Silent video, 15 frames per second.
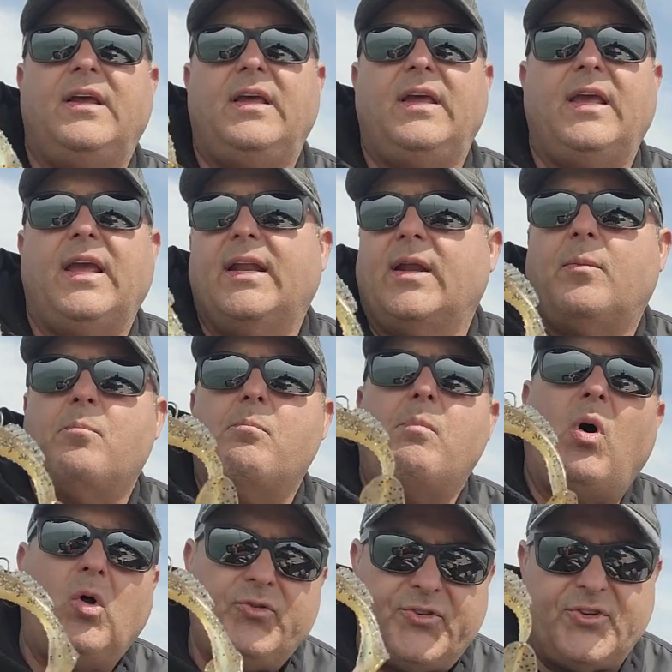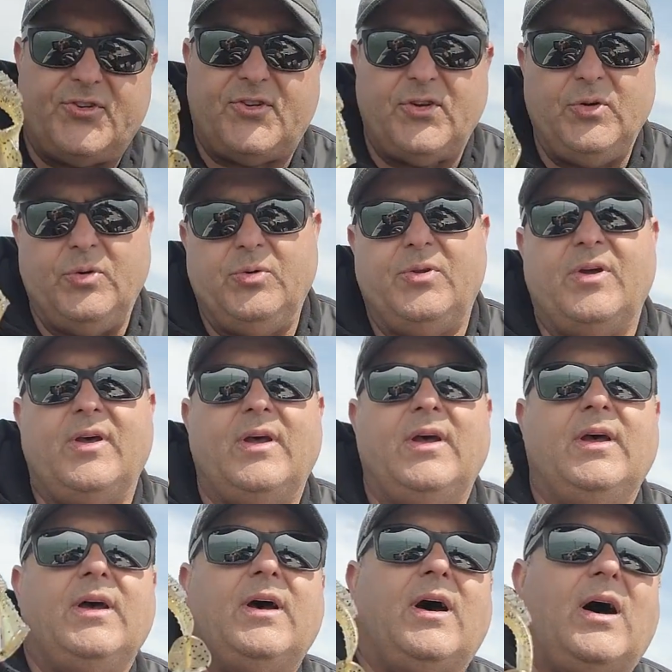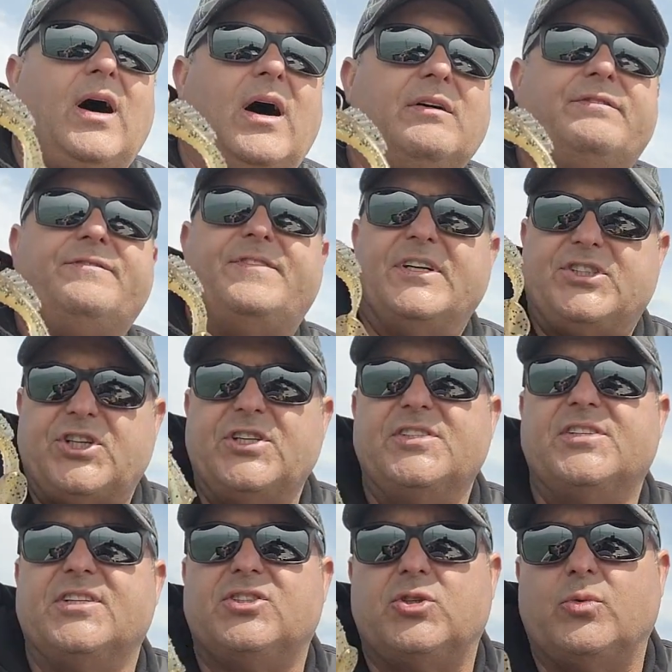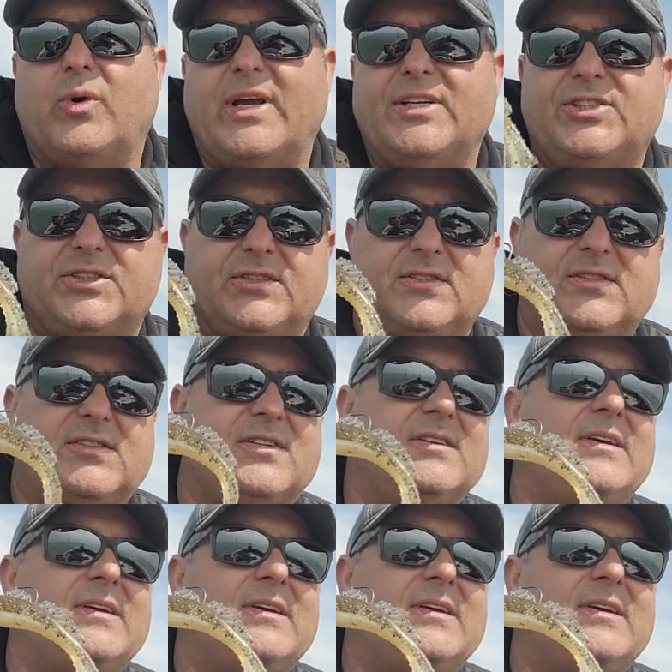in a multitude of fishing situations.